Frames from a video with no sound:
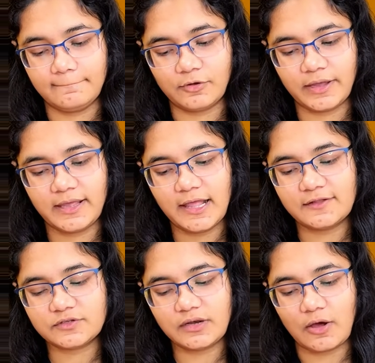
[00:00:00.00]
Okay,
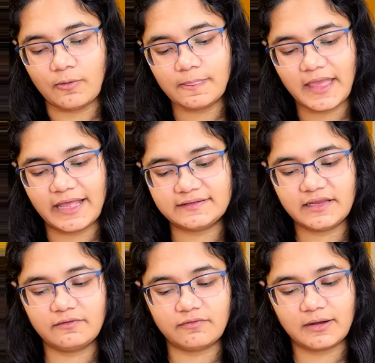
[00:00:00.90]
so now
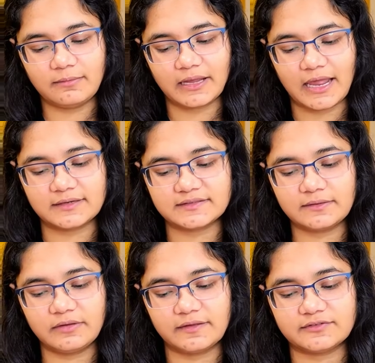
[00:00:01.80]
SN1
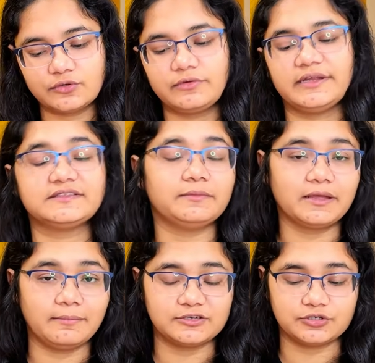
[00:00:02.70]
mechanism gives you racemic
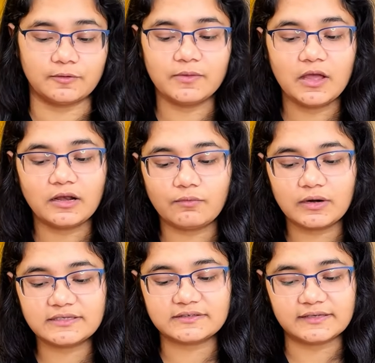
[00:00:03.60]
mixture. Now what
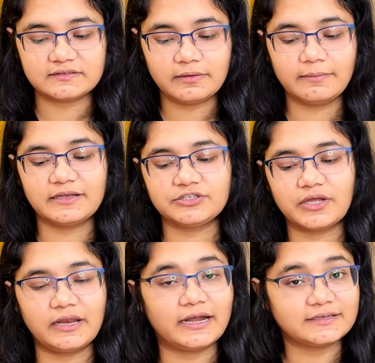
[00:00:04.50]
is racemic
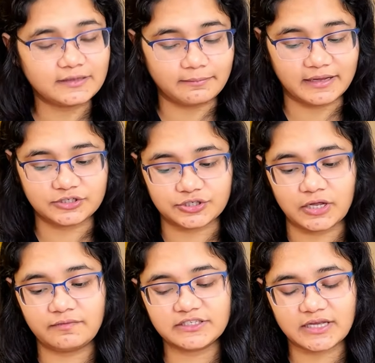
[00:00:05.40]
mixture? It is a mixture
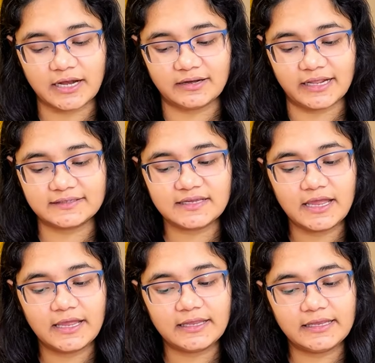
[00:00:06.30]
which contains
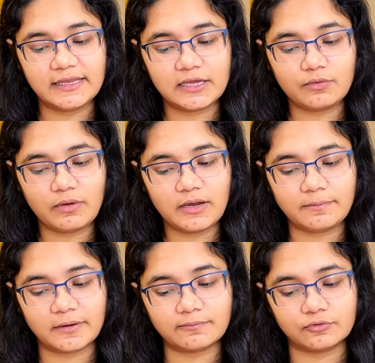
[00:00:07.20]
equal
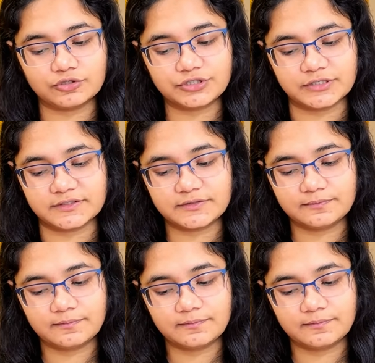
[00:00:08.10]
proportions,